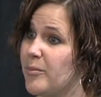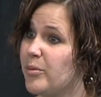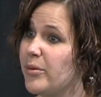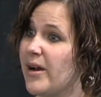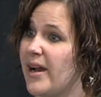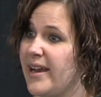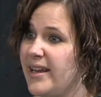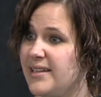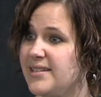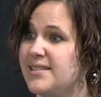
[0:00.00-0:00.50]

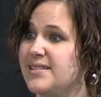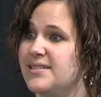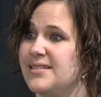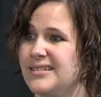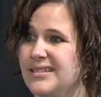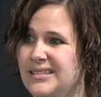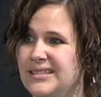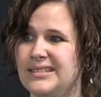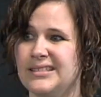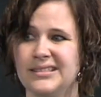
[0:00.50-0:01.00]
price,
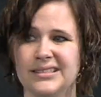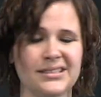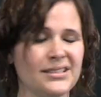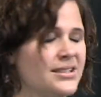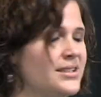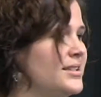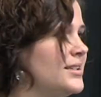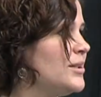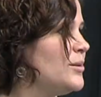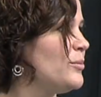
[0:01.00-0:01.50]

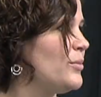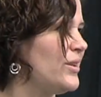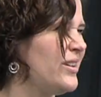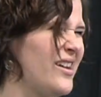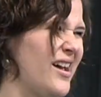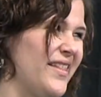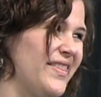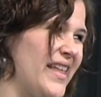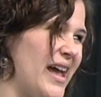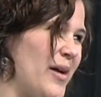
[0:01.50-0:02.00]
but
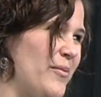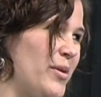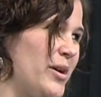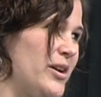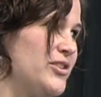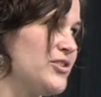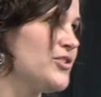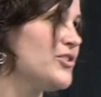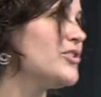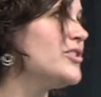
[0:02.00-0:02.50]
not that
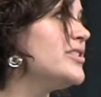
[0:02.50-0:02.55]
much.